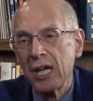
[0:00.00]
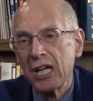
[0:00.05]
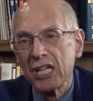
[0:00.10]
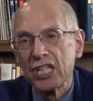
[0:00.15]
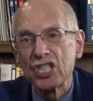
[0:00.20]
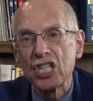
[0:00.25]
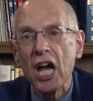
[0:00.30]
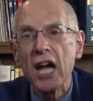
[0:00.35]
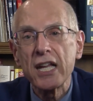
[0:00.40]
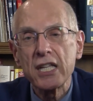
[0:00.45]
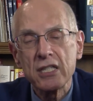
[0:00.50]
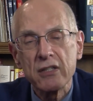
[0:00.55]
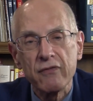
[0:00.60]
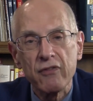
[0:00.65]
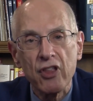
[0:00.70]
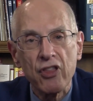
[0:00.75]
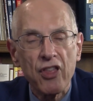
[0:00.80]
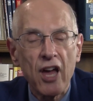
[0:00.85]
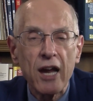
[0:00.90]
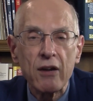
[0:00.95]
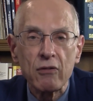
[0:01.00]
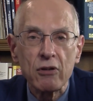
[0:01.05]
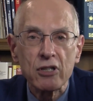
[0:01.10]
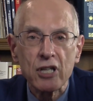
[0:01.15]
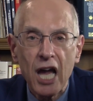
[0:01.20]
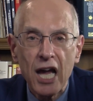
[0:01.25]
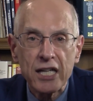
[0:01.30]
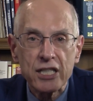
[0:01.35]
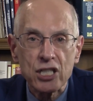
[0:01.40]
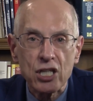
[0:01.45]
Signs of the
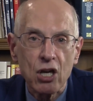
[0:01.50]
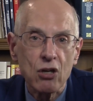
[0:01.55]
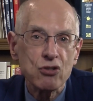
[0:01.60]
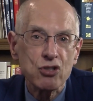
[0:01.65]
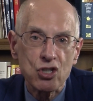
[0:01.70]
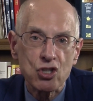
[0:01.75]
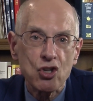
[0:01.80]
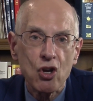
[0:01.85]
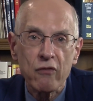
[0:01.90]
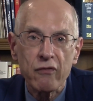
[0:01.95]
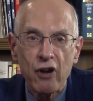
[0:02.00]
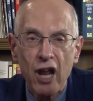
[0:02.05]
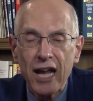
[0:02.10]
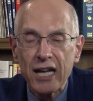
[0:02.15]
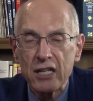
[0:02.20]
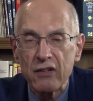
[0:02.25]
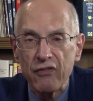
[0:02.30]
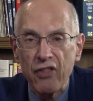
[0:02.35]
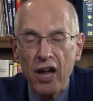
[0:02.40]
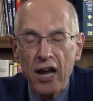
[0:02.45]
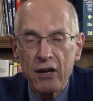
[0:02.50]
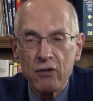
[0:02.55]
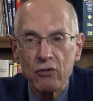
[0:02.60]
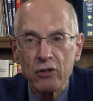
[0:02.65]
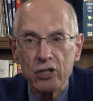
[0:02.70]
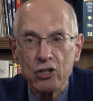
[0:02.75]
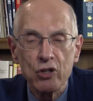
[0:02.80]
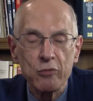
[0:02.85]
thyrotoxicosis, overactive thyroid,